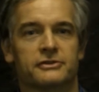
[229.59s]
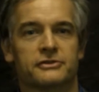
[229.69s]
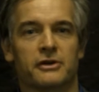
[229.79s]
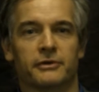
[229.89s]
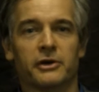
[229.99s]

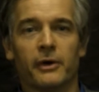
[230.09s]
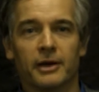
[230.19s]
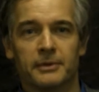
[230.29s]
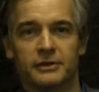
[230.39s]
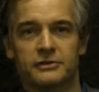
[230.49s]
There's no
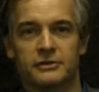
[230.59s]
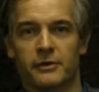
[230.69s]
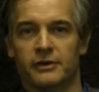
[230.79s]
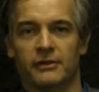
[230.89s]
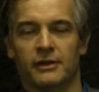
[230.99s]
requirement that you
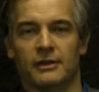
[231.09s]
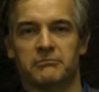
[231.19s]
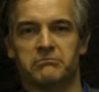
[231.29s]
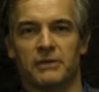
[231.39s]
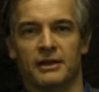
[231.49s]
know
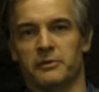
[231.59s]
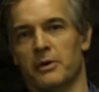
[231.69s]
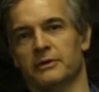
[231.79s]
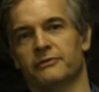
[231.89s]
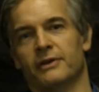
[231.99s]
anything, and it
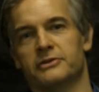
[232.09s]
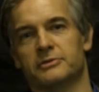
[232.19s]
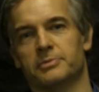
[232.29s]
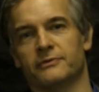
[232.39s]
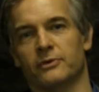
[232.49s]
won't affect
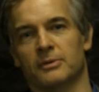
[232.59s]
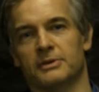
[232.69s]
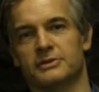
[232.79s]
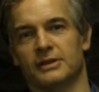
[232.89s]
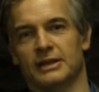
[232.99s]
your
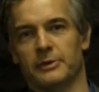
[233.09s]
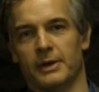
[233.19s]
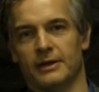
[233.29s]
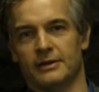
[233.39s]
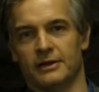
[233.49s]
performance in any
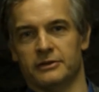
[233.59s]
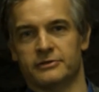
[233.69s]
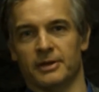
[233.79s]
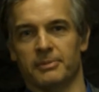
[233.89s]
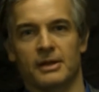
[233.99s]
way on the
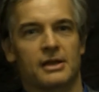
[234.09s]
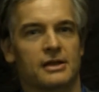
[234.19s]
trip.